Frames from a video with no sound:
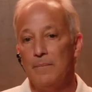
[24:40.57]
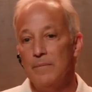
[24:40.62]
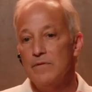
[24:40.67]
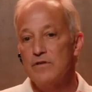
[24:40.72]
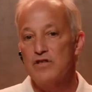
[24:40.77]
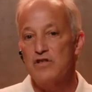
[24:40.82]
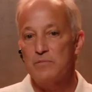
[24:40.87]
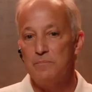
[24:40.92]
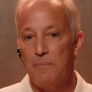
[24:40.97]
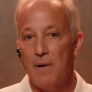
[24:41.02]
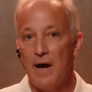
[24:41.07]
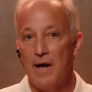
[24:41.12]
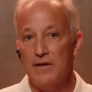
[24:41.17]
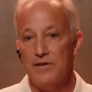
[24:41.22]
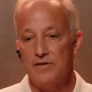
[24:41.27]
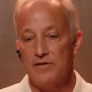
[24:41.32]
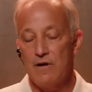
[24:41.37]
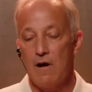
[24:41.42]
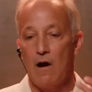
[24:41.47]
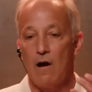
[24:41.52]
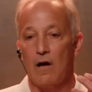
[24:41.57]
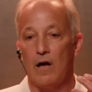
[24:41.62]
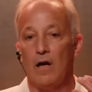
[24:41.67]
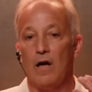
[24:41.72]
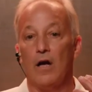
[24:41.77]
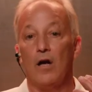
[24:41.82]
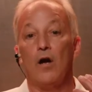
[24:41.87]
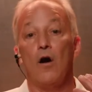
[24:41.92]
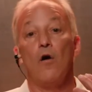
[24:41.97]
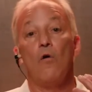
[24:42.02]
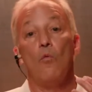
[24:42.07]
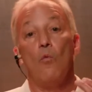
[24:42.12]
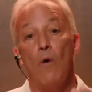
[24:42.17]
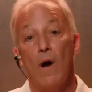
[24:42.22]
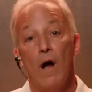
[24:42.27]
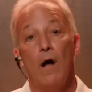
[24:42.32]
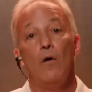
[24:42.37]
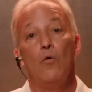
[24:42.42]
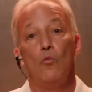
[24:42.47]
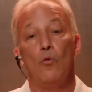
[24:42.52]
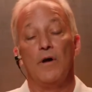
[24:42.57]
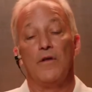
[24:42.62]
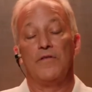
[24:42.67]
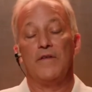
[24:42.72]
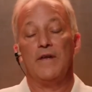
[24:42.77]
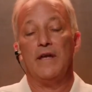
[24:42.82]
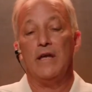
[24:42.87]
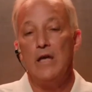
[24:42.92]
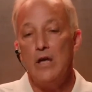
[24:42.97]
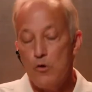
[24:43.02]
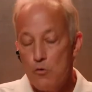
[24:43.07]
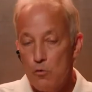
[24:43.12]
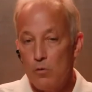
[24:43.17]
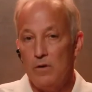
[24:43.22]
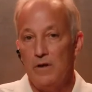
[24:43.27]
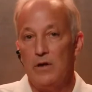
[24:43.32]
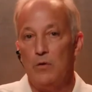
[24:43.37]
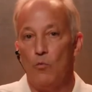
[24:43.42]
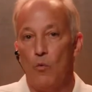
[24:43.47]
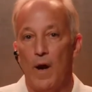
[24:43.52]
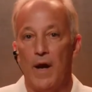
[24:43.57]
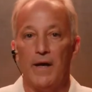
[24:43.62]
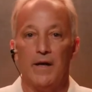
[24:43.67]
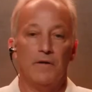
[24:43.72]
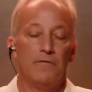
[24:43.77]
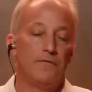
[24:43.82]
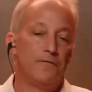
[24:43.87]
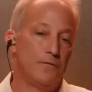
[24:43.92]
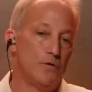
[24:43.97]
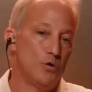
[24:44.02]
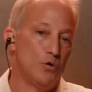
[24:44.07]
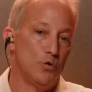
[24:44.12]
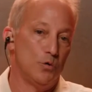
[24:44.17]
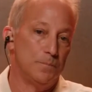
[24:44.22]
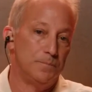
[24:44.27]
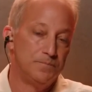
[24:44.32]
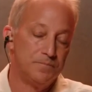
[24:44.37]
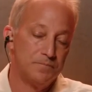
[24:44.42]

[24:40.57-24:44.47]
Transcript: spice are going to go well with equally weighted food.